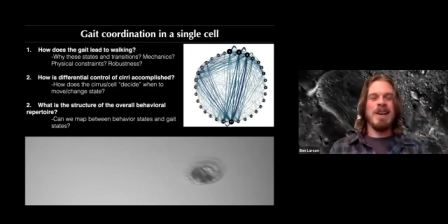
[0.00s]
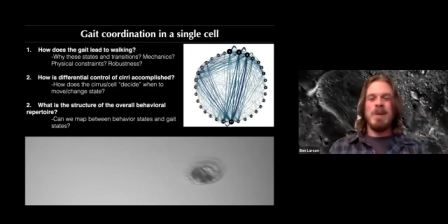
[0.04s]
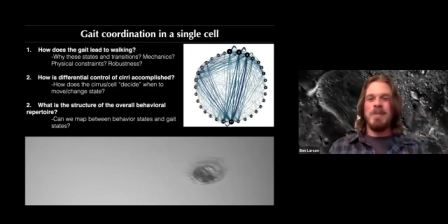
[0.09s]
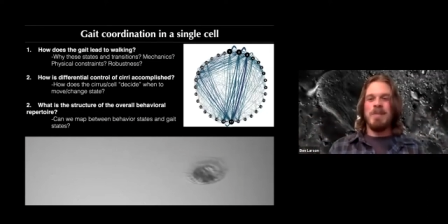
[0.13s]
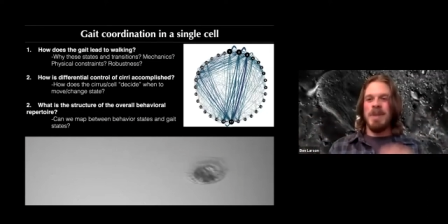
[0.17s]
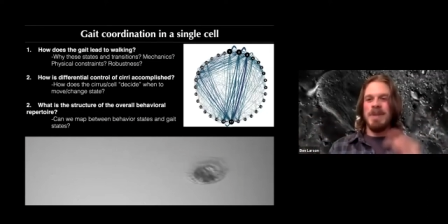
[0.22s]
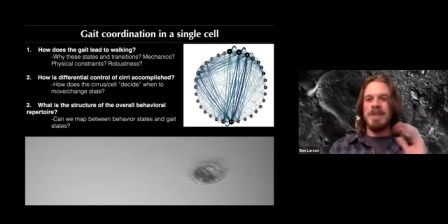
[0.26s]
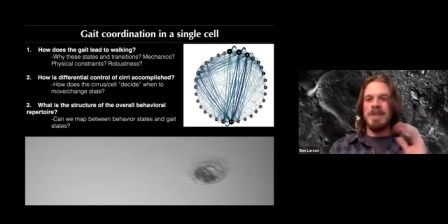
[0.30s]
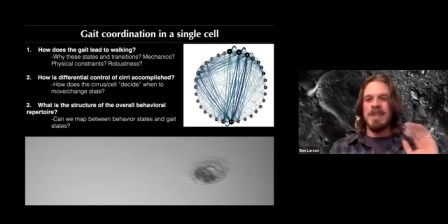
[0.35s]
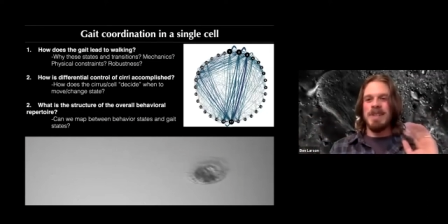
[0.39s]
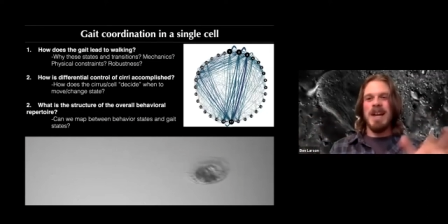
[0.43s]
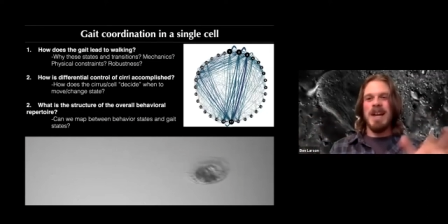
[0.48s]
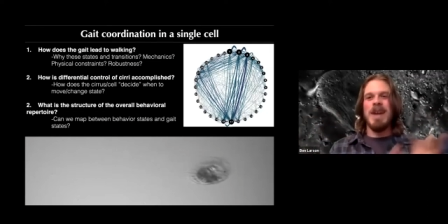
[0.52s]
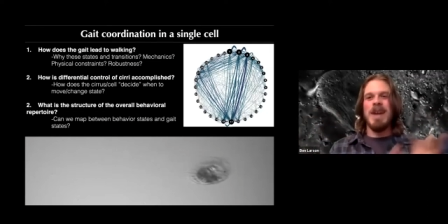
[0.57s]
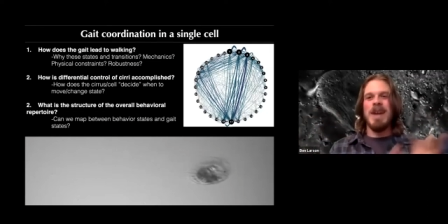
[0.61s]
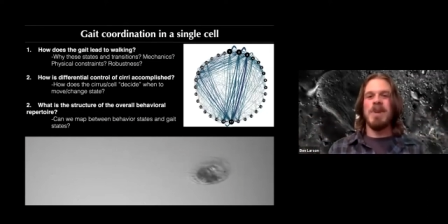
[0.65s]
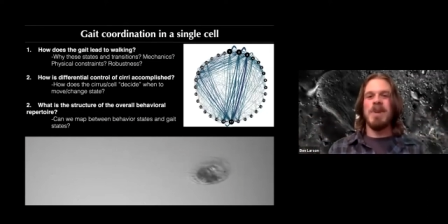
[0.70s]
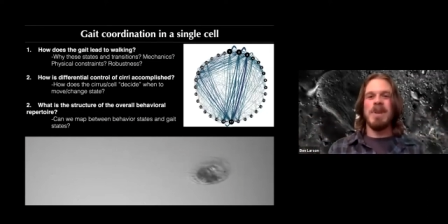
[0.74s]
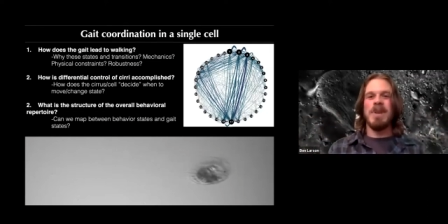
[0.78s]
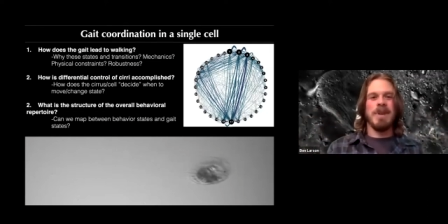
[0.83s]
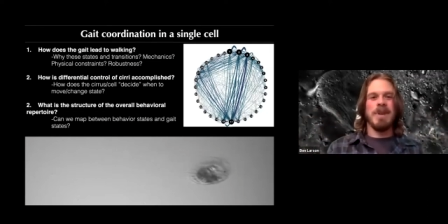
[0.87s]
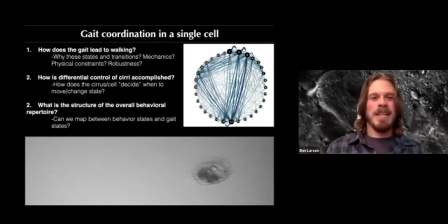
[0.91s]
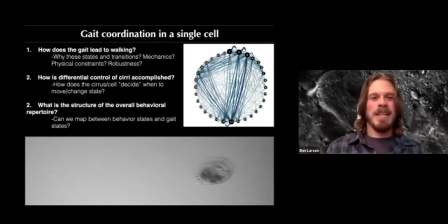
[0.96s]
but there's a lot
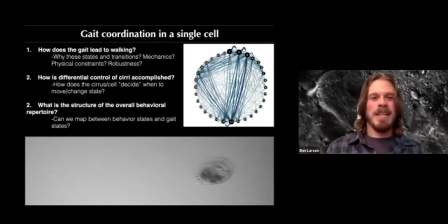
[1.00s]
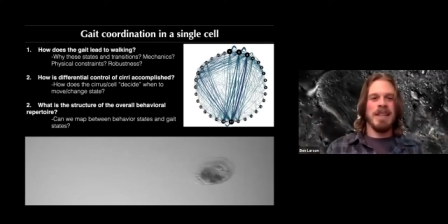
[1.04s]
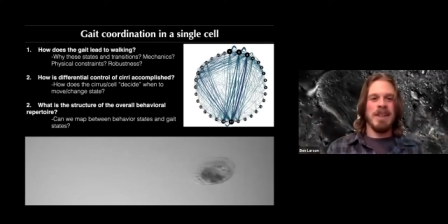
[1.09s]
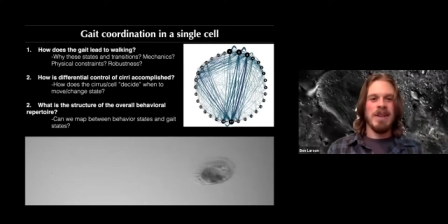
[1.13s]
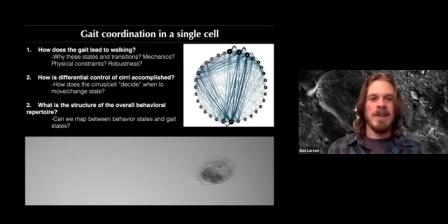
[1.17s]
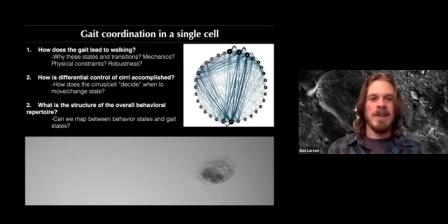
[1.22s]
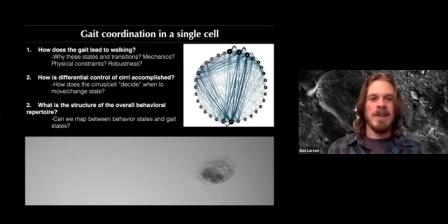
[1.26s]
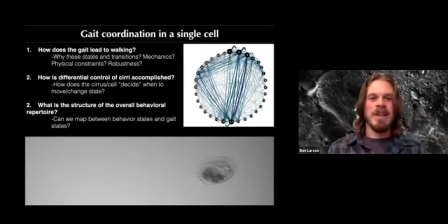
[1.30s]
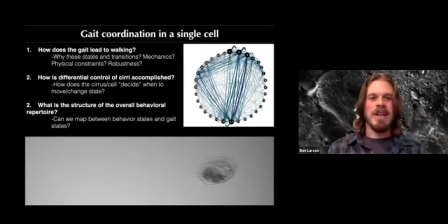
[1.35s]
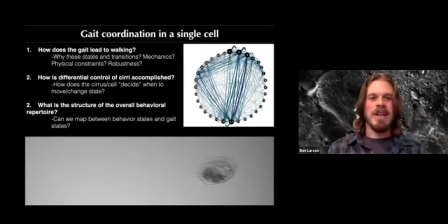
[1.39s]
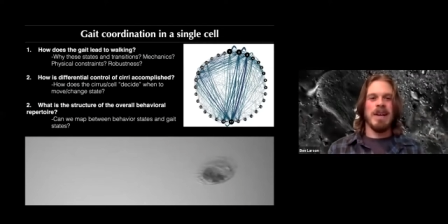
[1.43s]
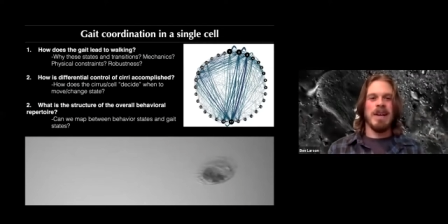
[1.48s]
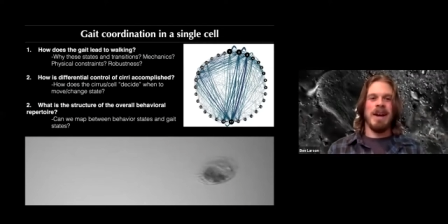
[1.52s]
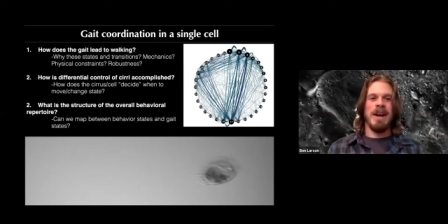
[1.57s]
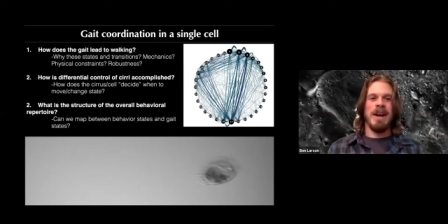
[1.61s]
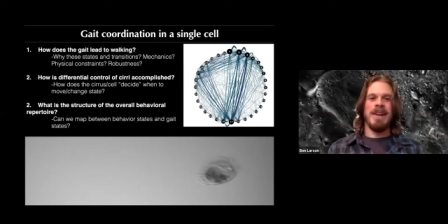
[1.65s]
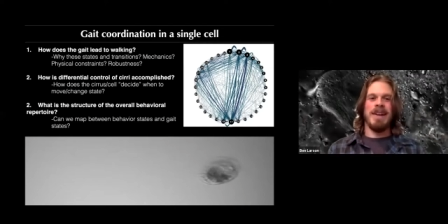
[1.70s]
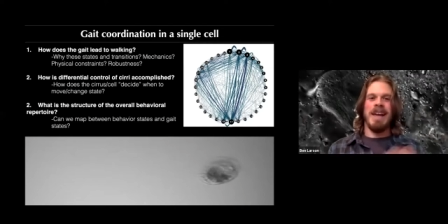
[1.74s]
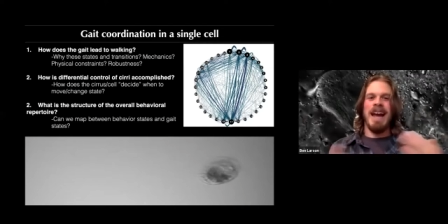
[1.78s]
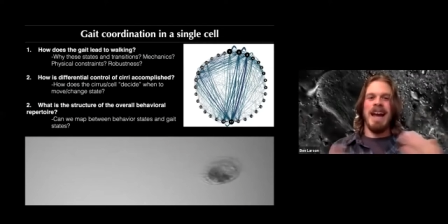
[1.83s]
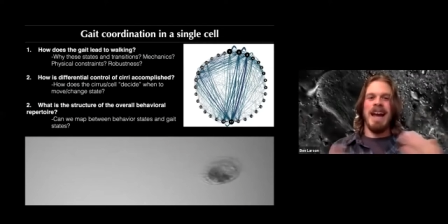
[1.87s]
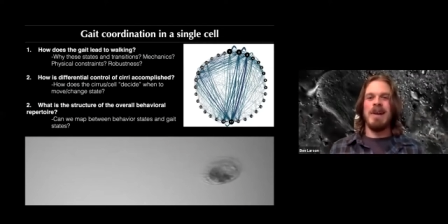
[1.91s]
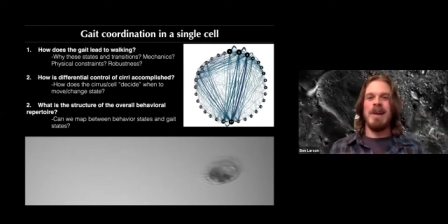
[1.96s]
more that we can learn about
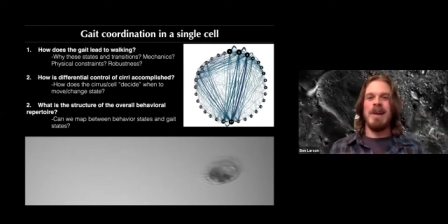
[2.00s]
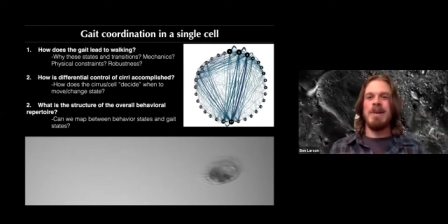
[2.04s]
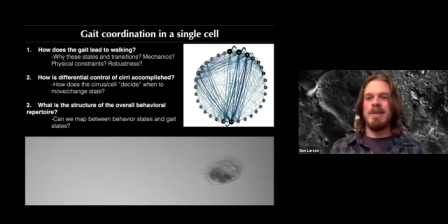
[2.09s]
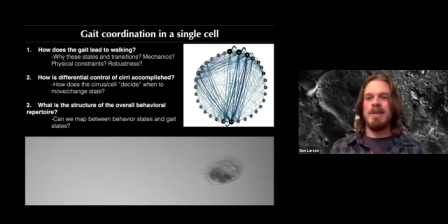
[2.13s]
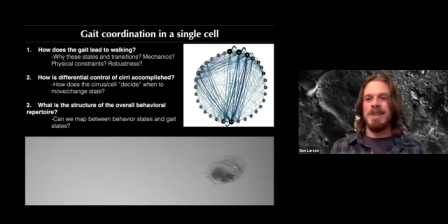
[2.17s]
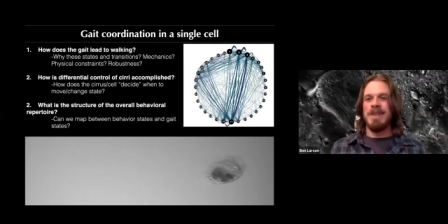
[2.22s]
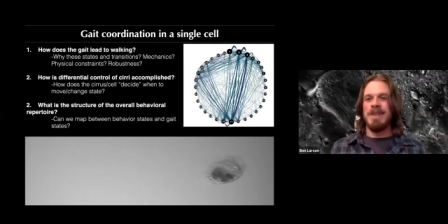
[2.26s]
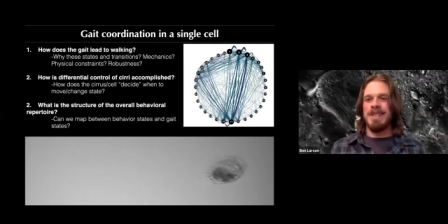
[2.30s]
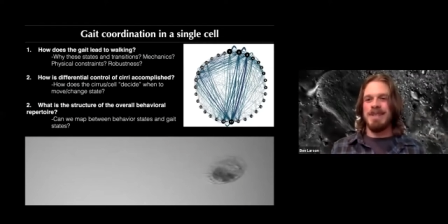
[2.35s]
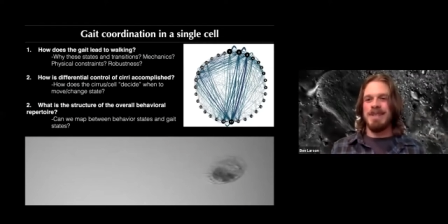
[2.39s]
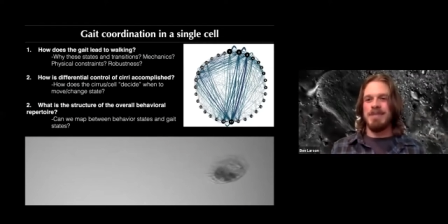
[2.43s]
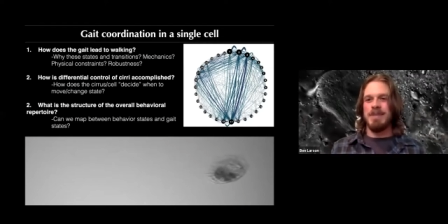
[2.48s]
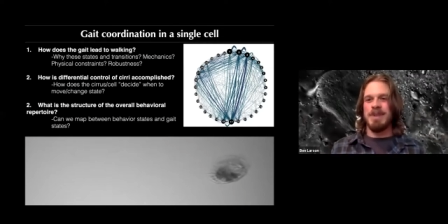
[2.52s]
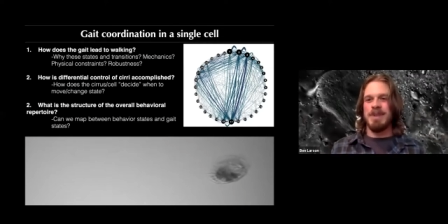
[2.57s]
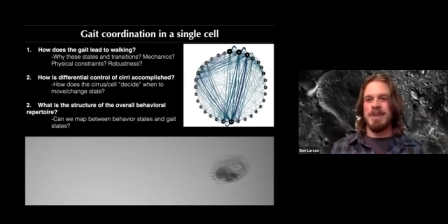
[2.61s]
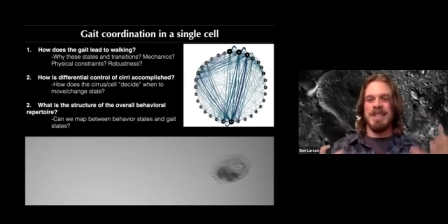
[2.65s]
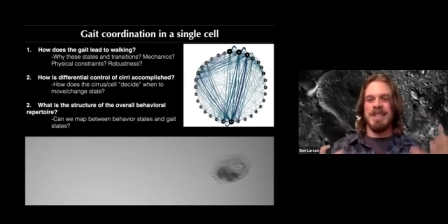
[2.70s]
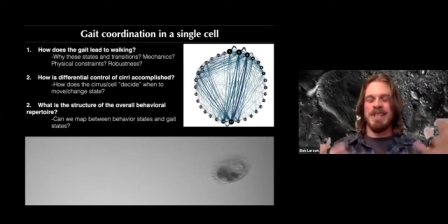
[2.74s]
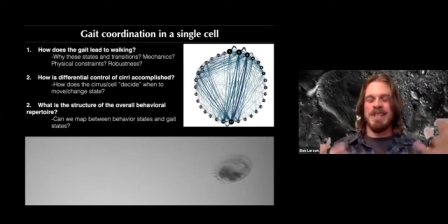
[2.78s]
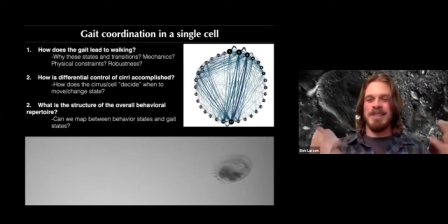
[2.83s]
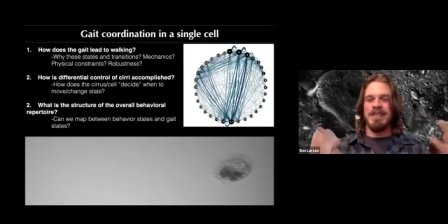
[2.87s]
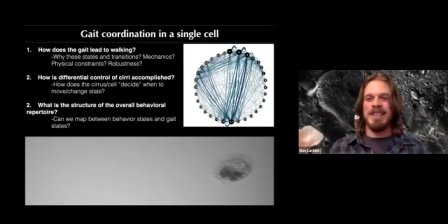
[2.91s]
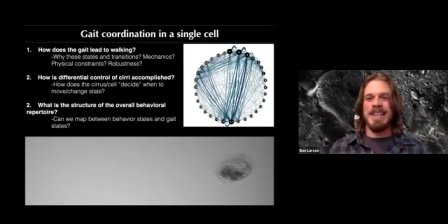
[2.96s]
how this
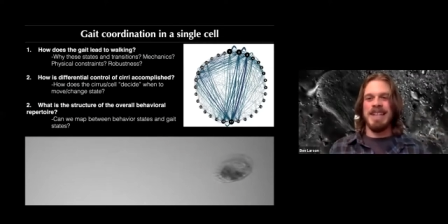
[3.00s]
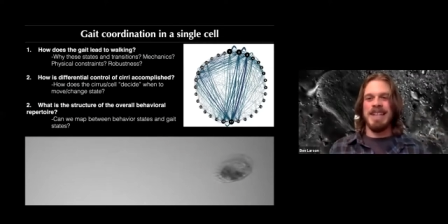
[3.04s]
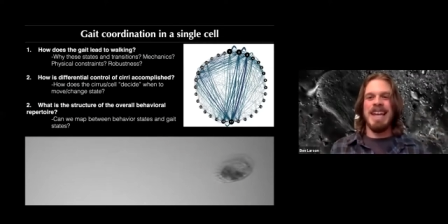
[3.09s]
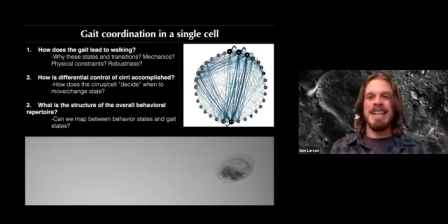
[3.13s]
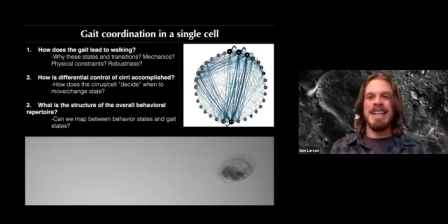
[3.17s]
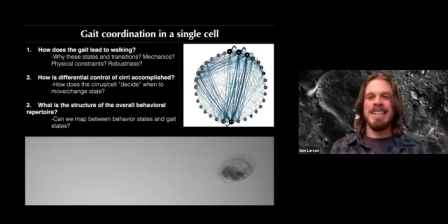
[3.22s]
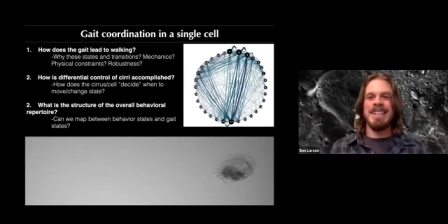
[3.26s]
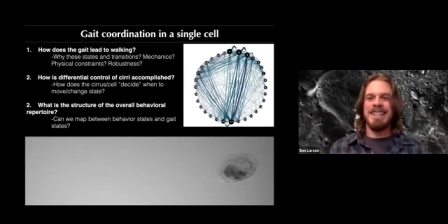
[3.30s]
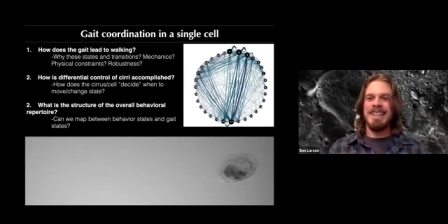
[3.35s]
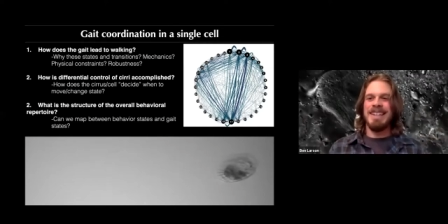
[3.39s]
particular gait